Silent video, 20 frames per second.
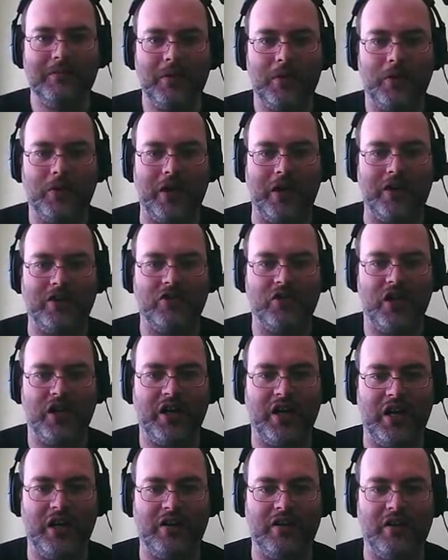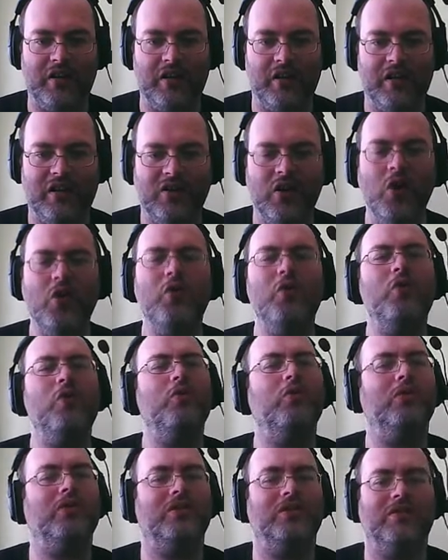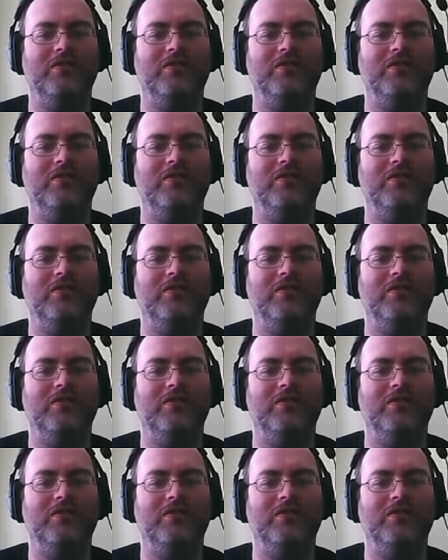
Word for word: Okay, try again. No!